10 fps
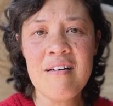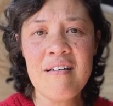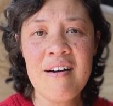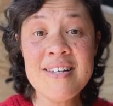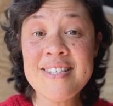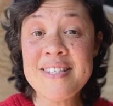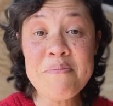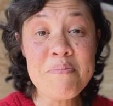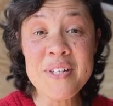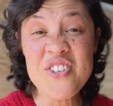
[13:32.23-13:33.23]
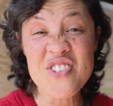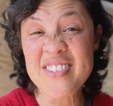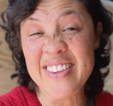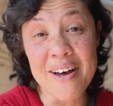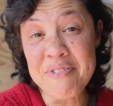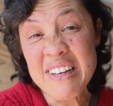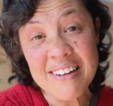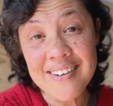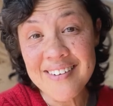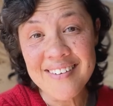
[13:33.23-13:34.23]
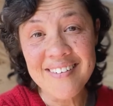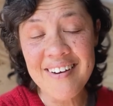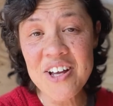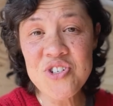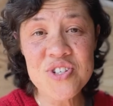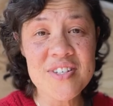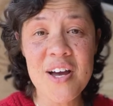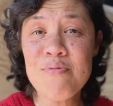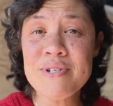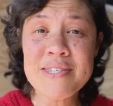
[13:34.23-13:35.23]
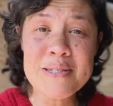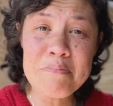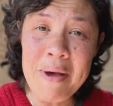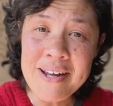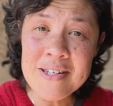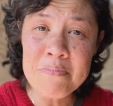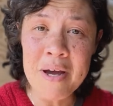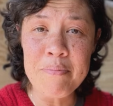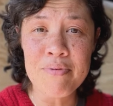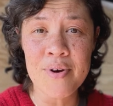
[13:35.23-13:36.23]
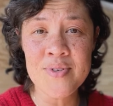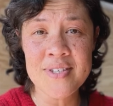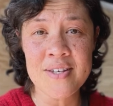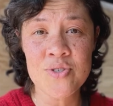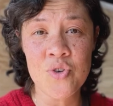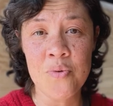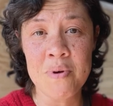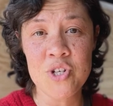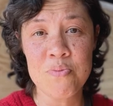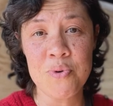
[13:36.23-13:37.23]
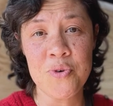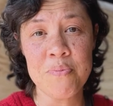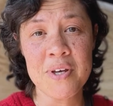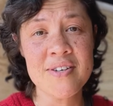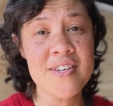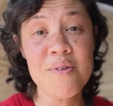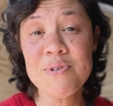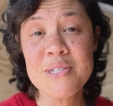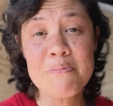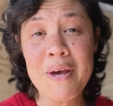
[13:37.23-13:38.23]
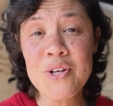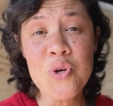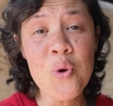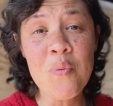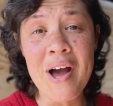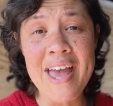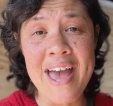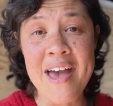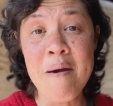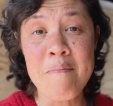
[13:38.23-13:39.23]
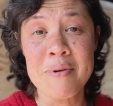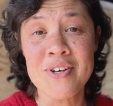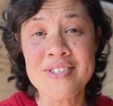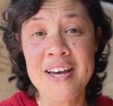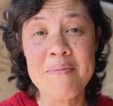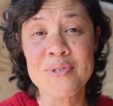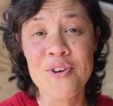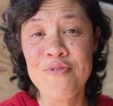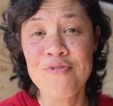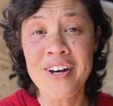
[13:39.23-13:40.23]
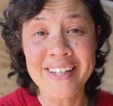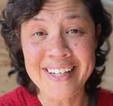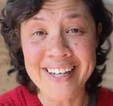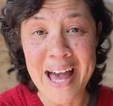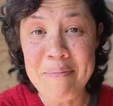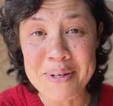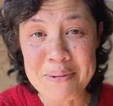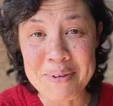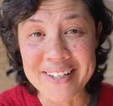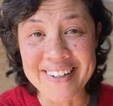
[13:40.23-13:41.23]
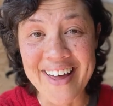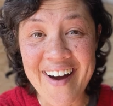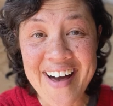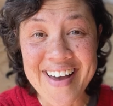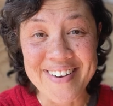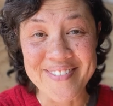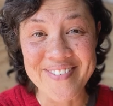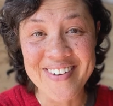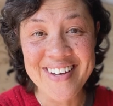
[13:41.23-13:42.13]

I simply just love it. I just, I respect my process so much more because I respect who I am because I'm so fucking happy to be alive.